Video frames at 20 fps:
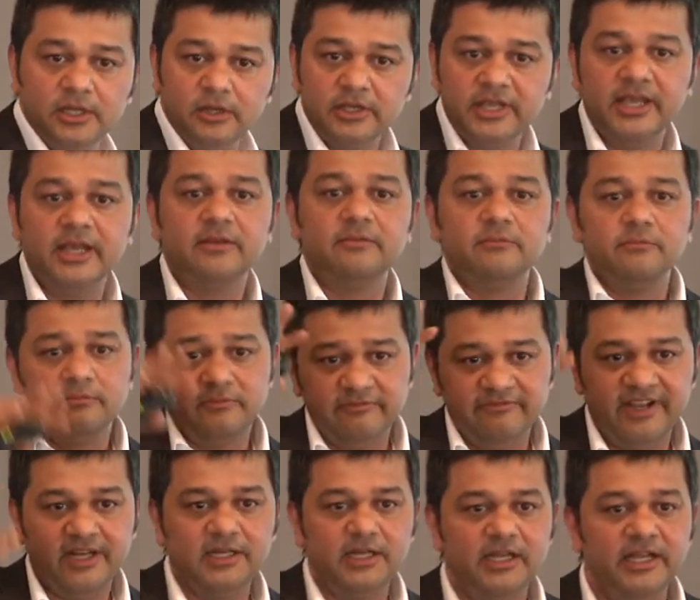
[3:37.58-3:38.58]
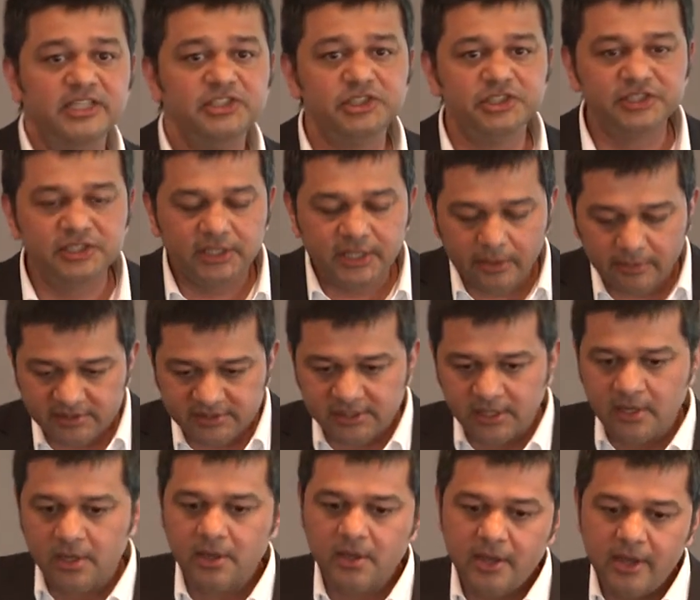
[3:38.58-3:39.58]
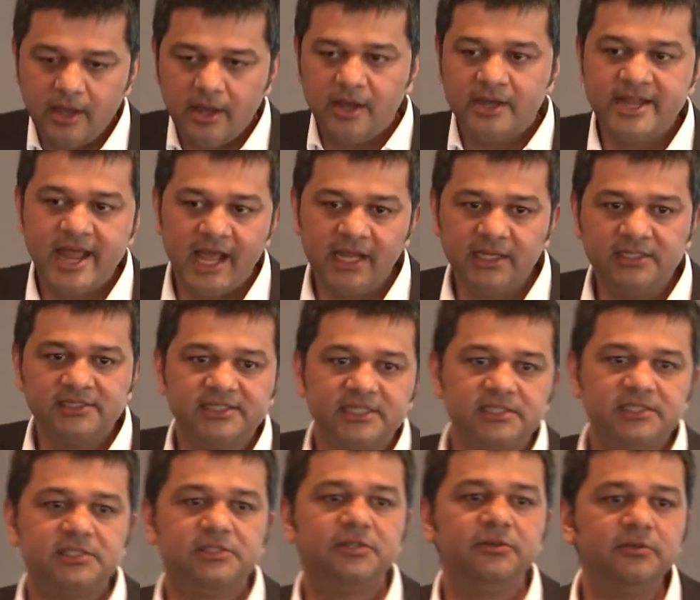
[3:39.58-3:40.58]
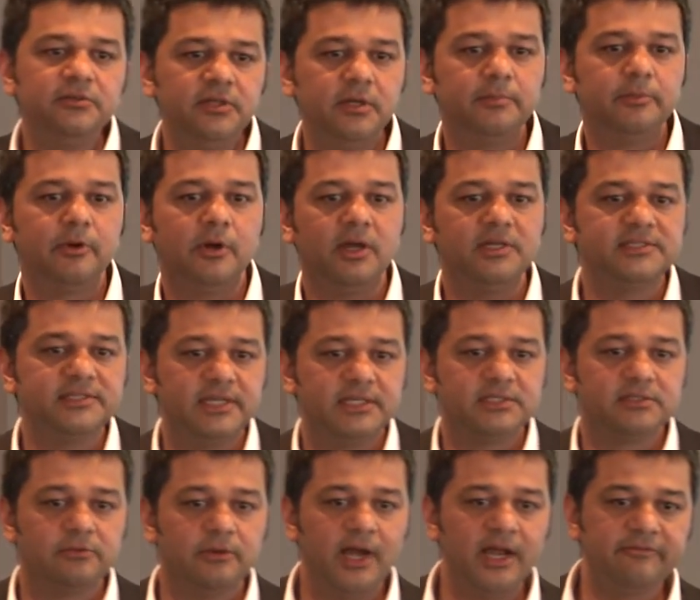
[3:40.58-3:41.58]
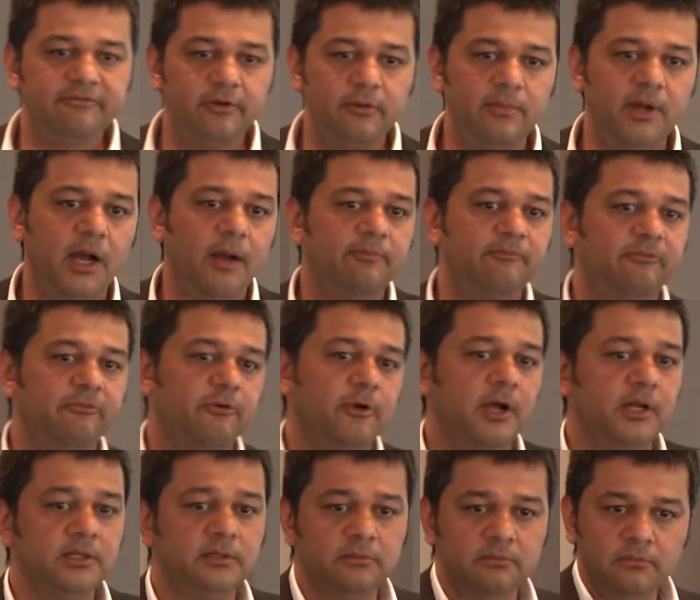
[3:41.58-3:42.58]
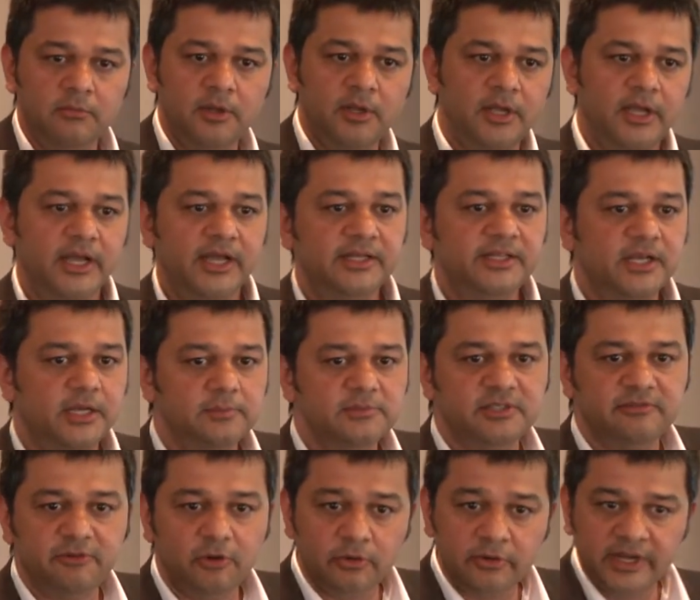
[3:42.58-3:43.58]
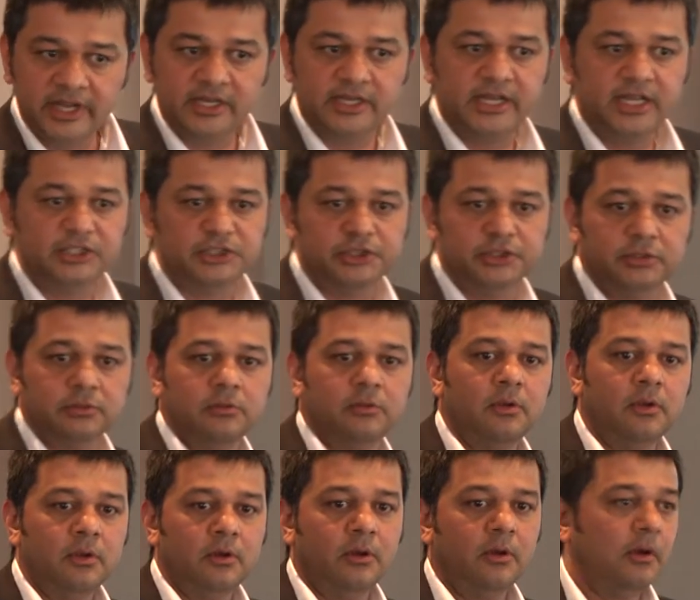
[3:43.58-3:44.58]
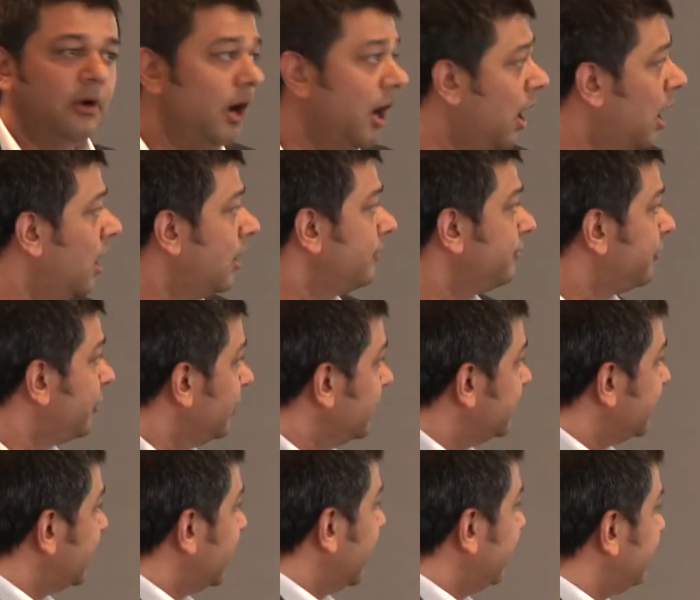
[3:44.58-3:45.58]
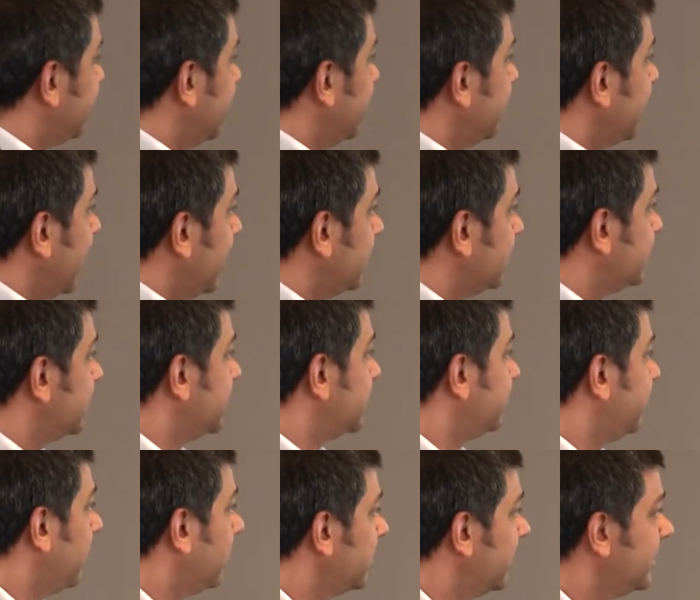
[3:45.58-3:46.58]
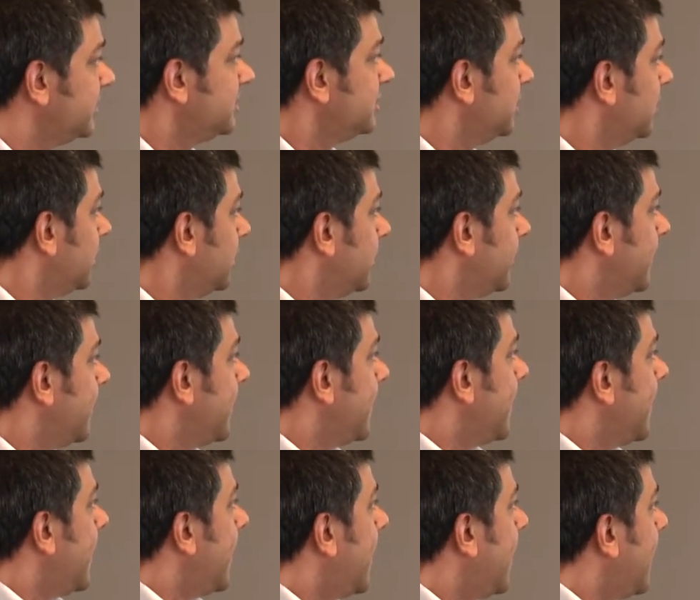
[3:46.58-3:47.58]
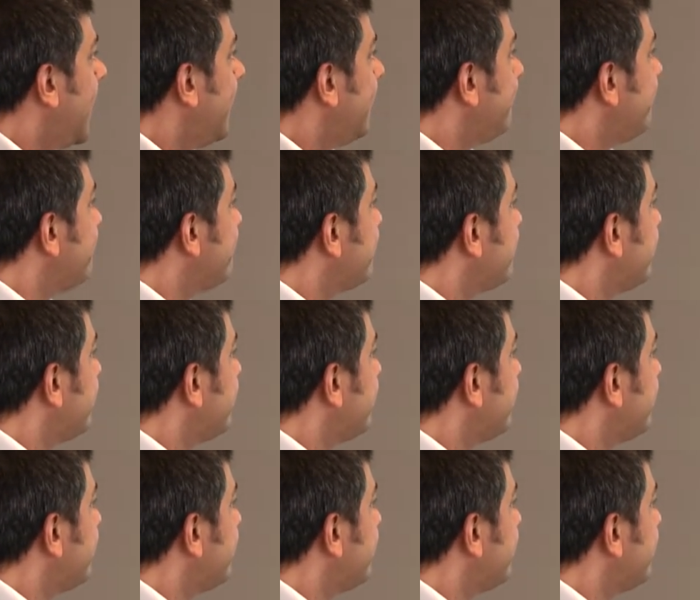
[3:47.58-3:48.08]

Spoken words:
looking at ventilation. So there was analysis through the process, right from up front in terms of orientation through CFD analysis for this. Some